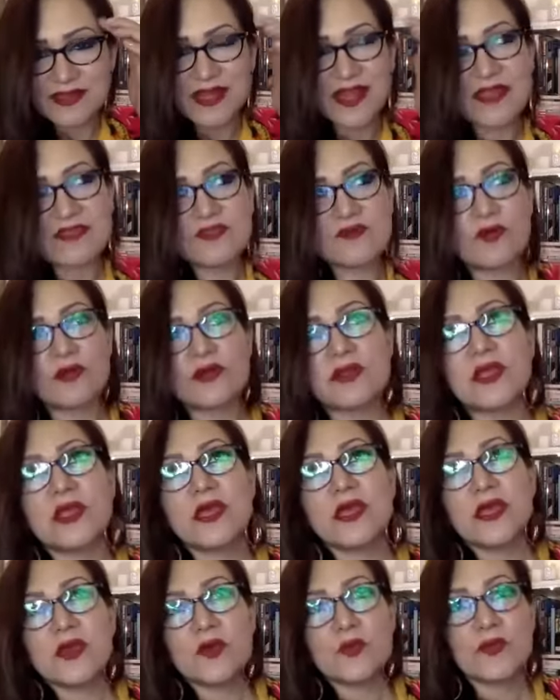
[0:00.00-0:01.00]
And I thought,
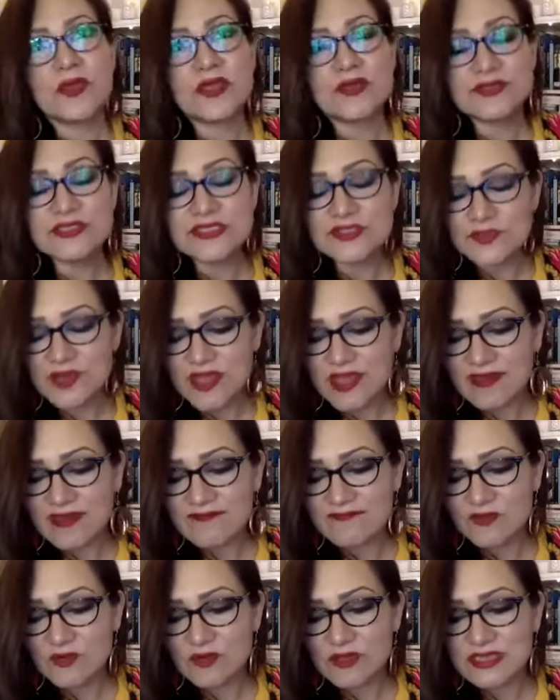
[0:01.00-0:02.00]
we used to
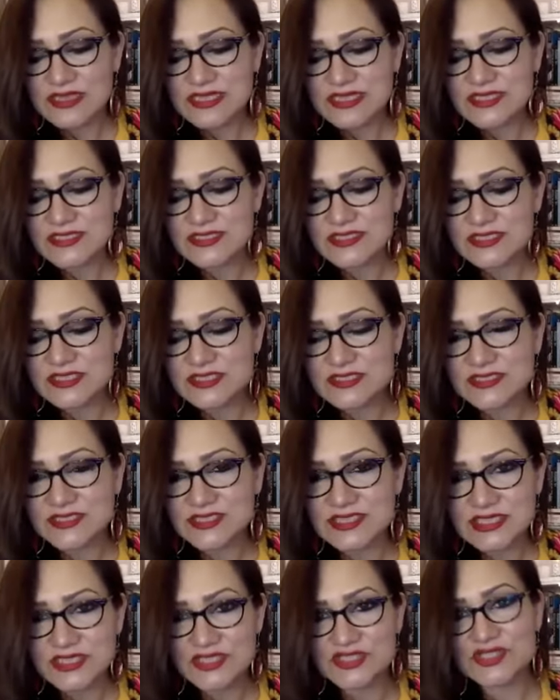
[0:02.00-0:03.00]
have all these
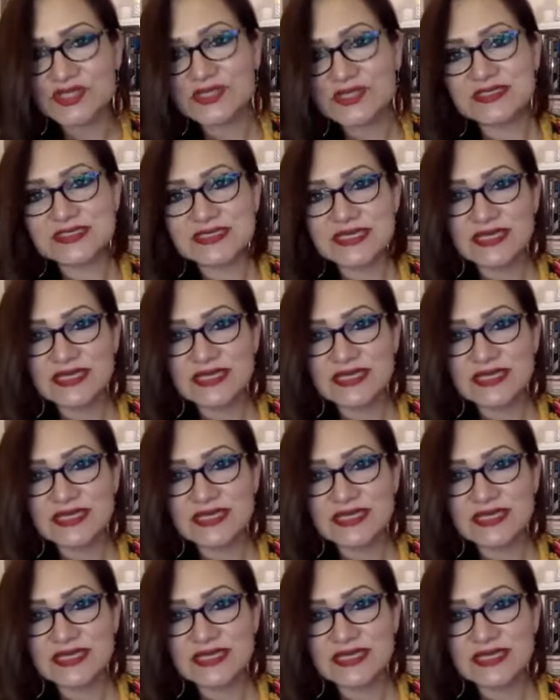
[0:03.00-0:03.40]
teachers,